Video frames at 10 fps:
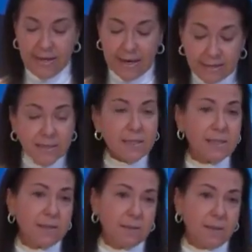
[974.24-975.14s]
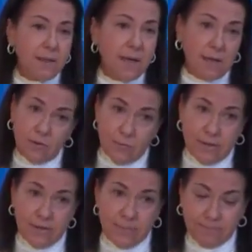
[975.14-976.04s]
ethnicity, and
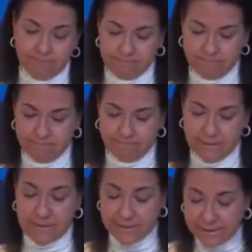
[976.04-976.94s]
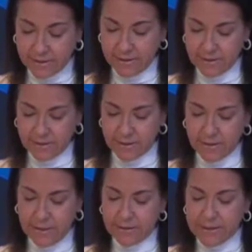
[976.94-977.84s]
race. Second,
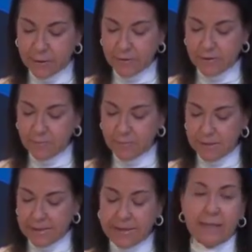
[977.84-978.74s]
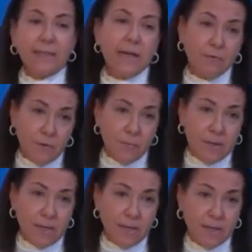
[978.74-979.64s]
terrorism can never
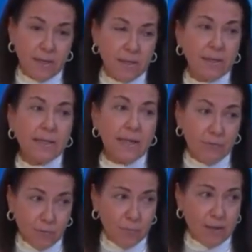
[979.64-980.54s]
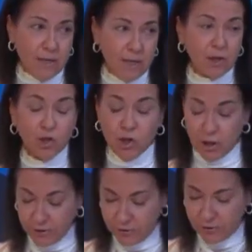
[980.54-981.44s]
be
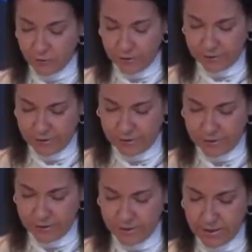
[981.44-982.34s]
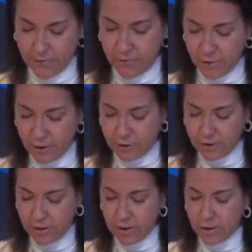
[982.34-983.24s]
justified. And third,
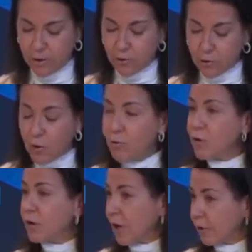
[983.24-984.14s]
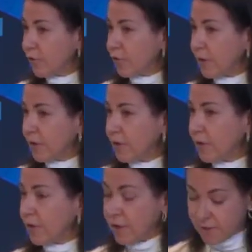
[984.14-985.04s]
no country
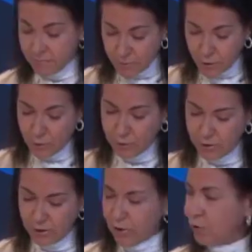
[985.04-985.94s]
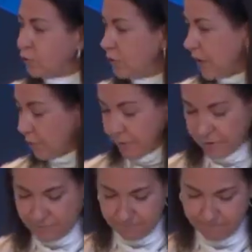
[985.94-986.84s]
is immune to
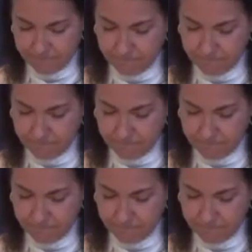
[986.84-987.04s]
terrorism.